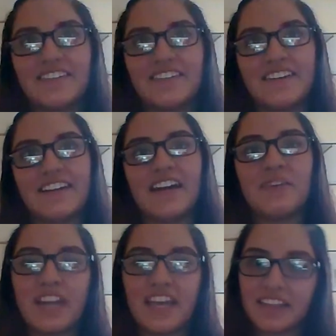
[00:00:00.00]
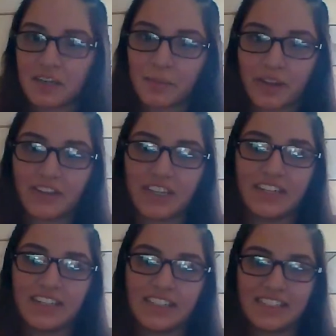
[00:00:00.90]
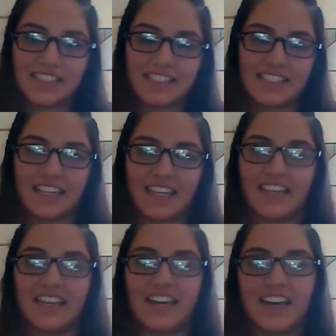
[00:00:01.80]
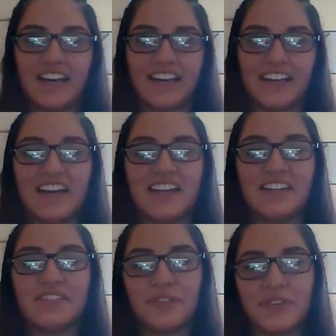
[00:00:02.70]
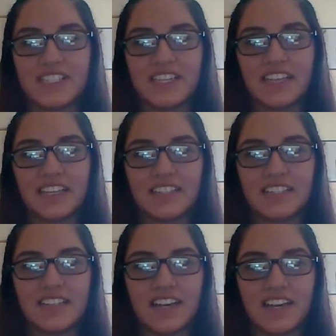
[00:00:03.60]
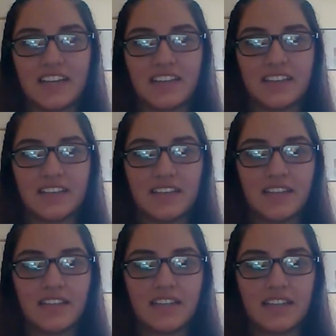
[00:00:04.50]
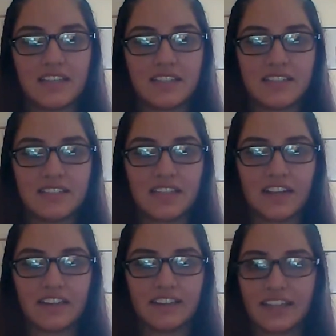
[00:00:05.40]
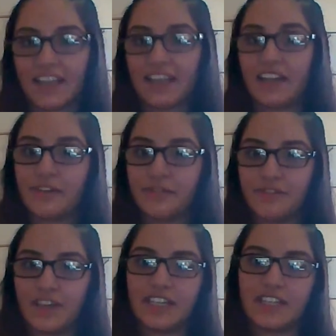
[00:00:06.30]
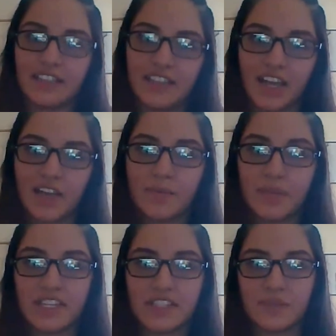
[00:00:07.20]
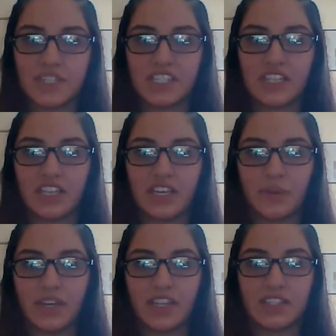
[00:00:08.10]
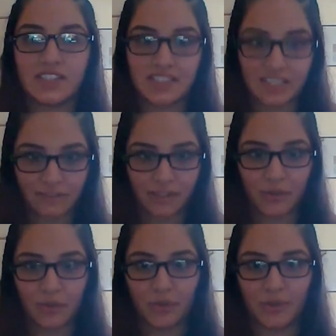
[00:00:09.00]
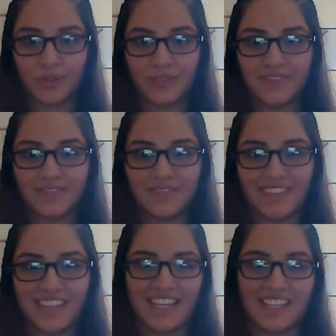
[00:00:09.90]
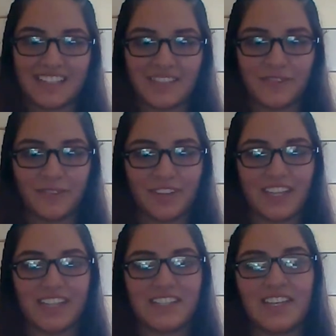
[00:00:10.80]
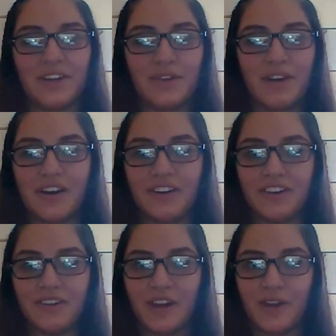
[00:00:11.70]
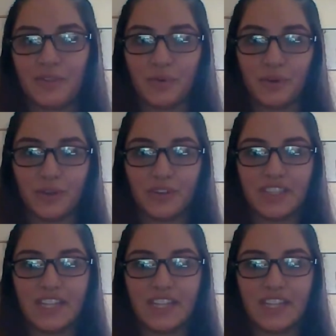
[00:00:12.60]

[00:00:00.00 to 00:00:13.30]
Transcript: when I think about Here to Stay, I kind of always say like it's not necessarily like a fun club, because we're dealing with difficult things that go on around the world.